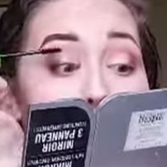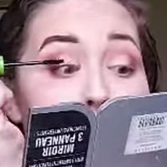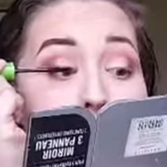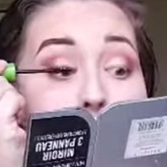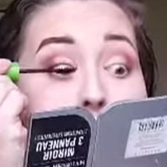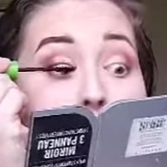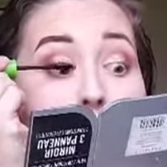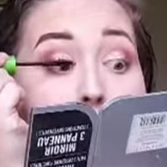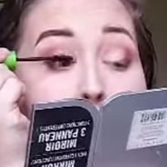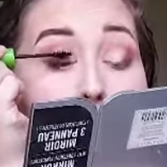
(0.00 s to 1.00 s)
I feel like this
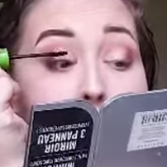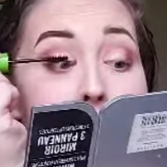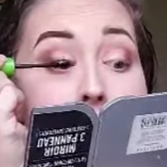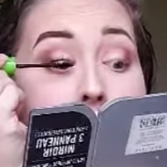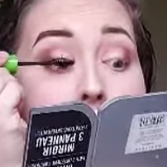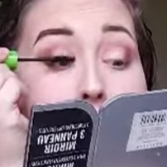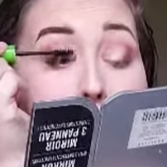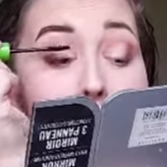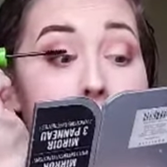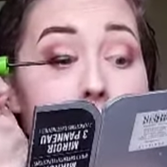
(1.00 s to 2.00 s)
is great because it
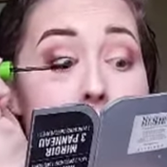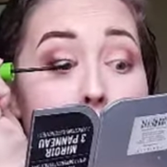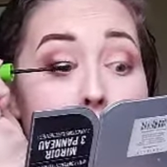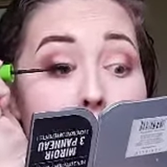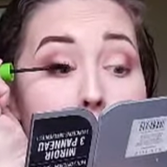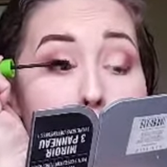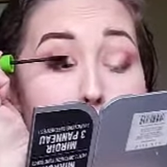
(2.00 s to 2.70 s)
doesn't clump.